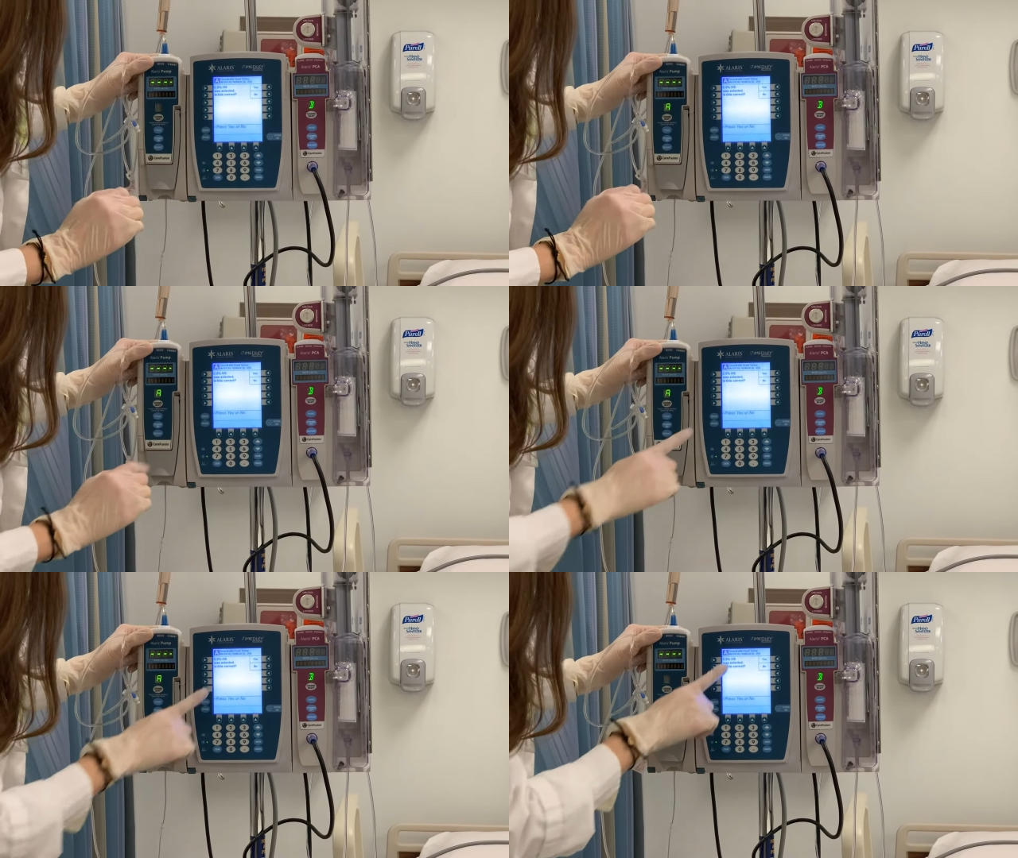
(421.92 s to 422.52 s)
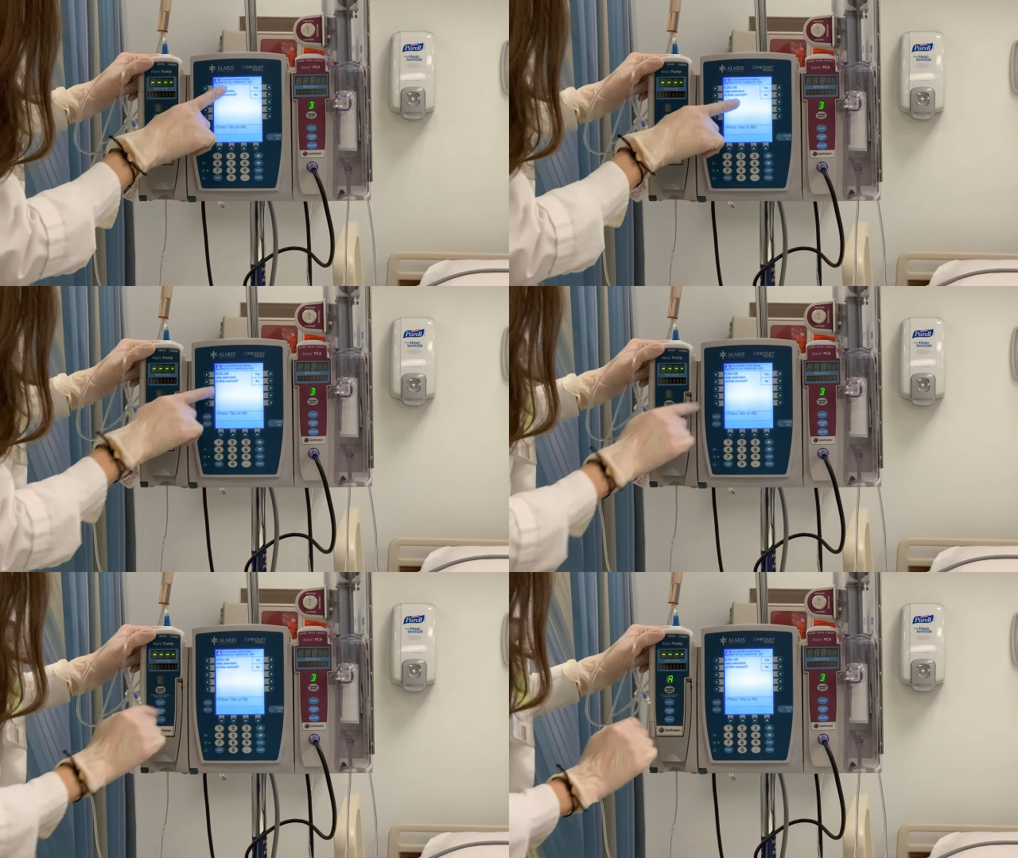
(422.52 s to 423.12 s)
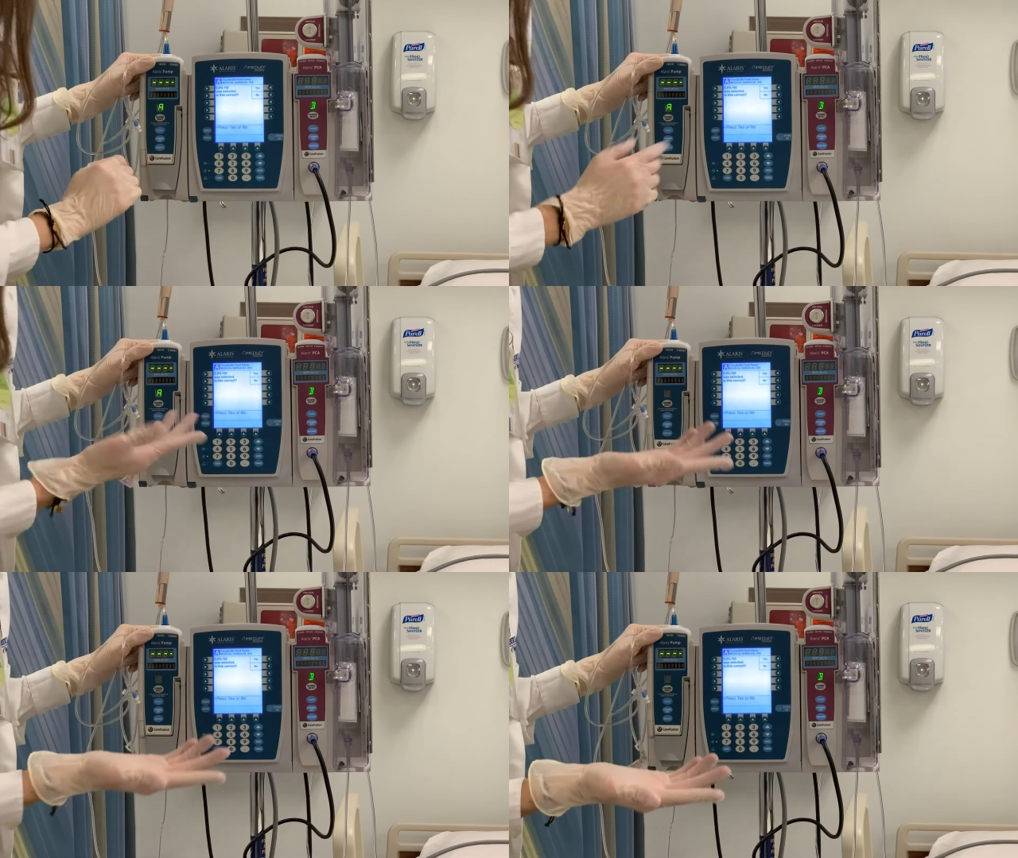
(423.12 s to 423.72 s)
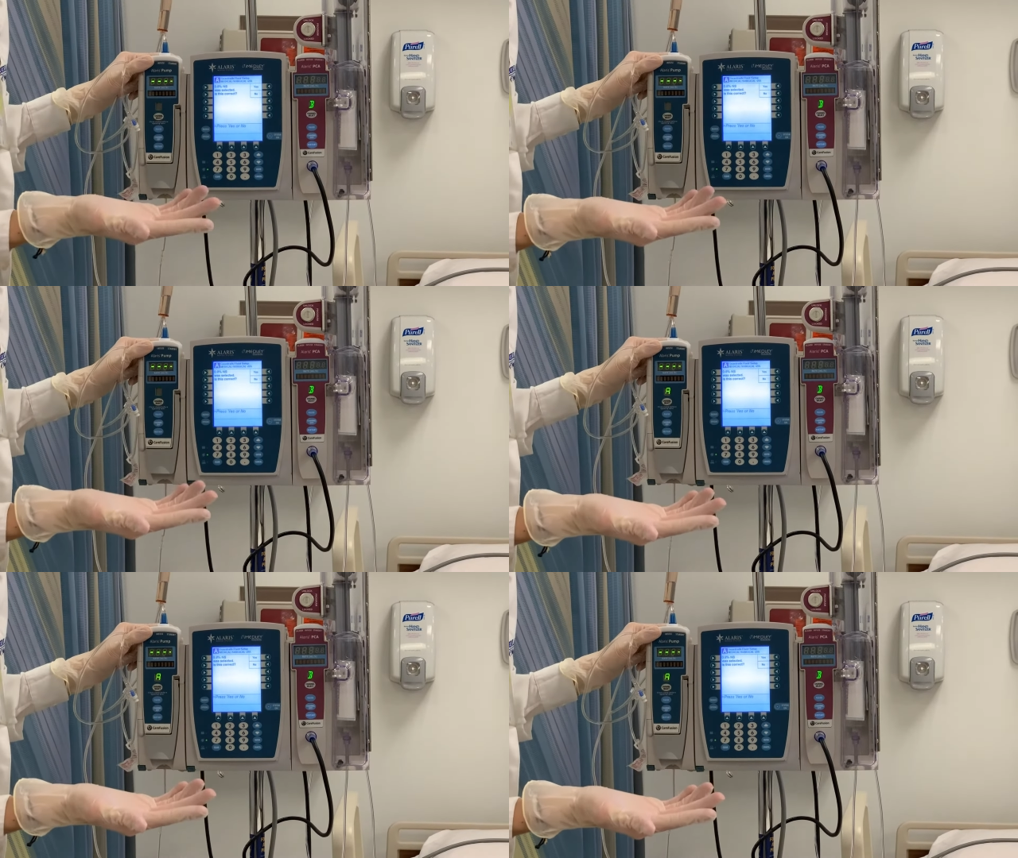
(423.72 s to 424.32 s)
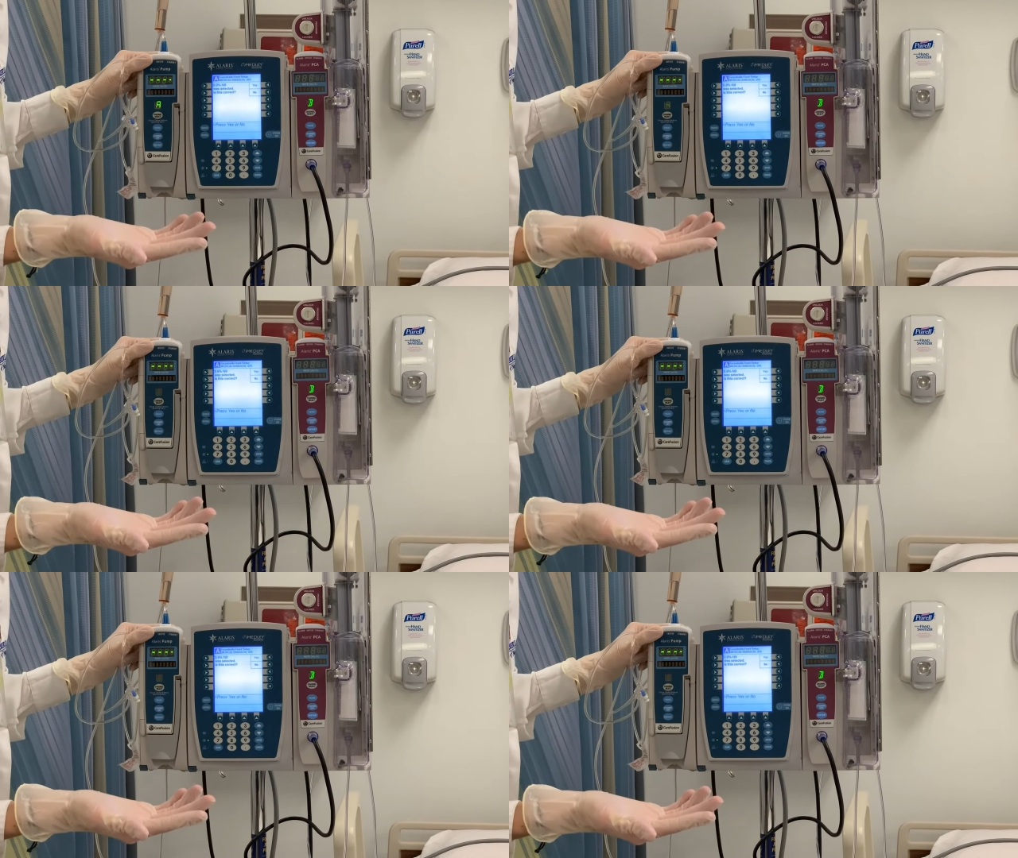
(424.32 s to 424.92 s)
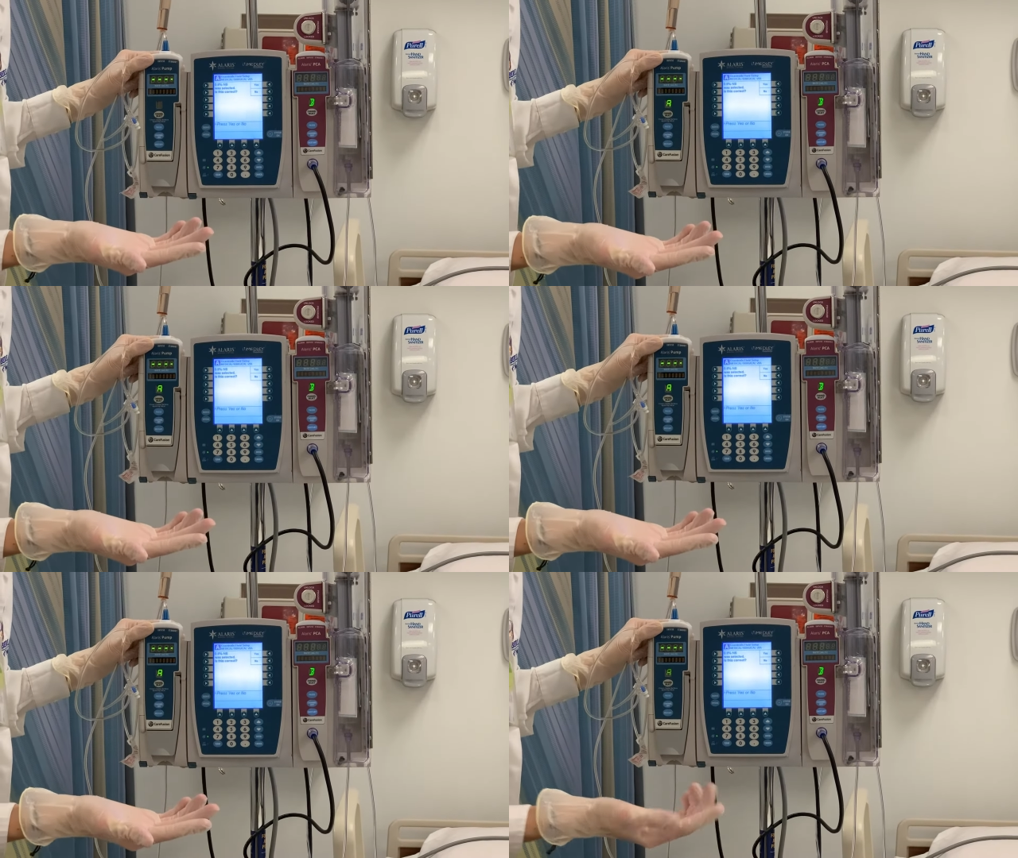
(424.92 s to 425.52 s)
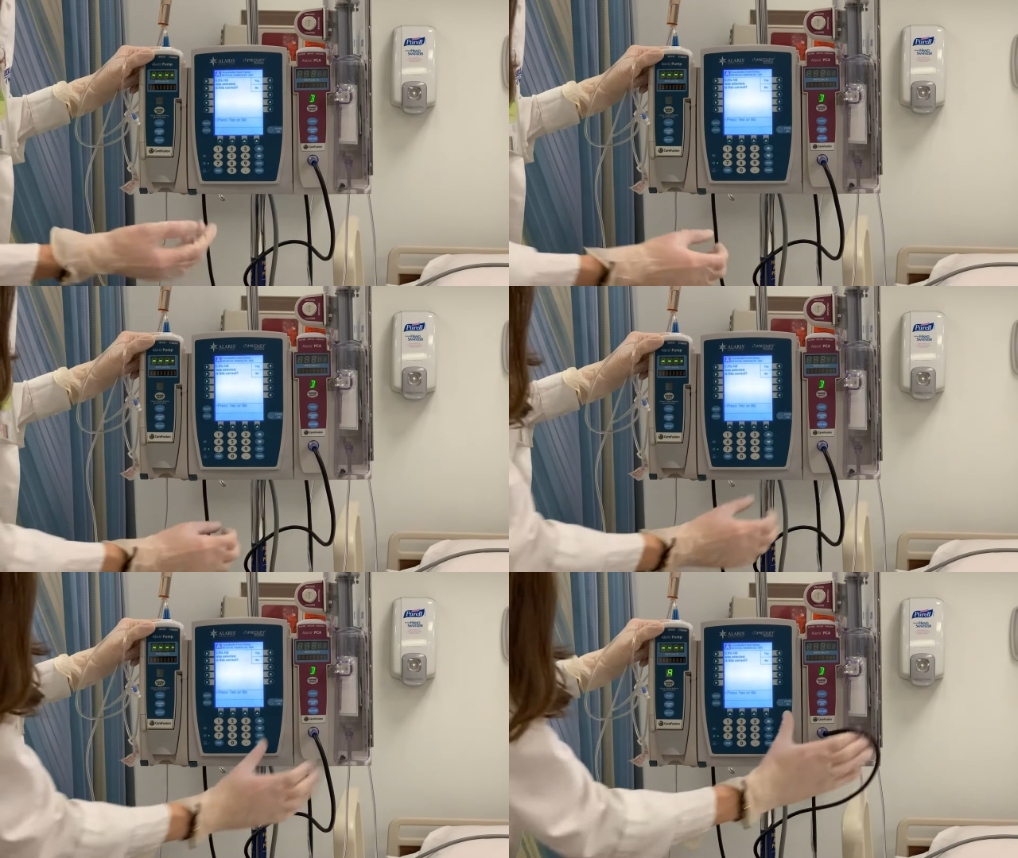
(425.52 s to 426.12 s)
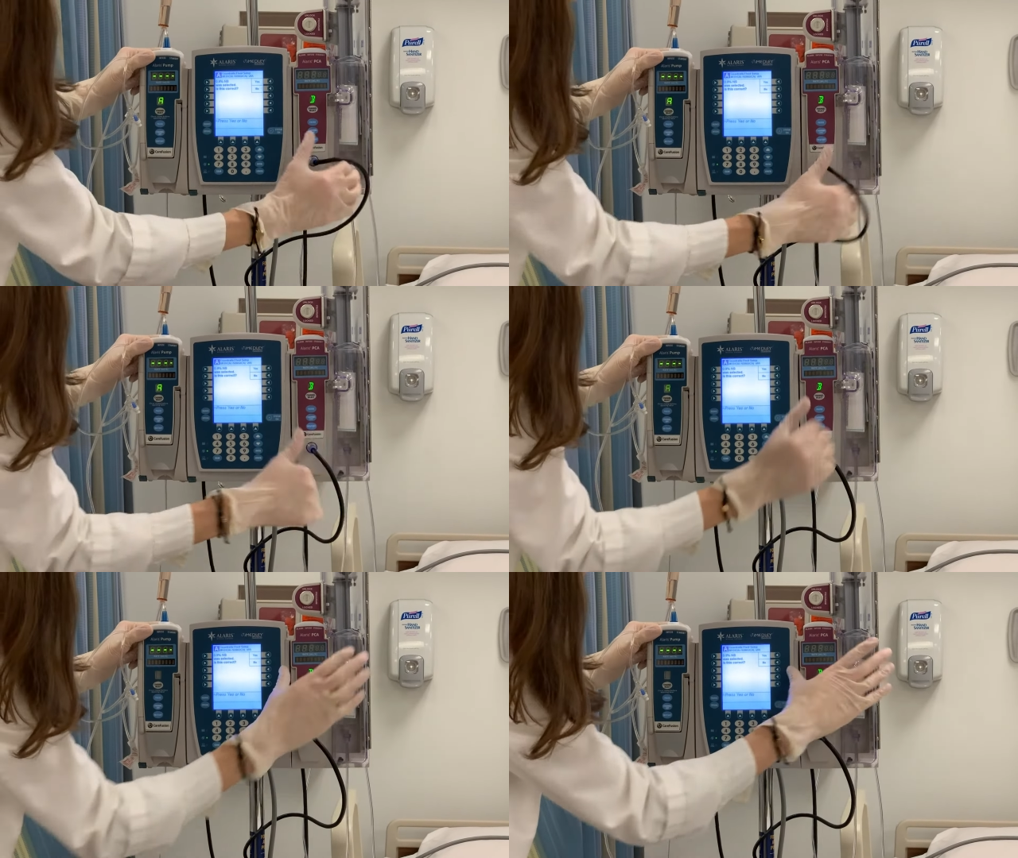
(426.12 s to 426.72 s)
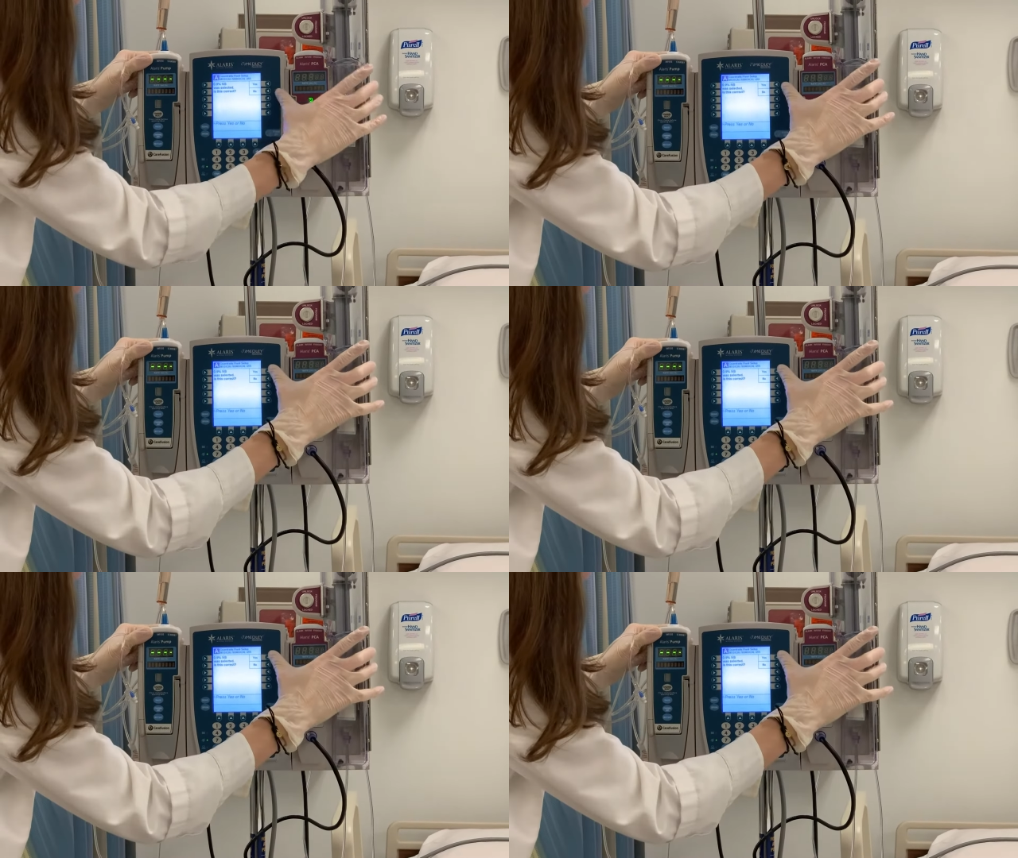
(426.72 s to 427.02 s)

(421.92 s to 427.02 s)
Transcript: [unreadable: no face in view]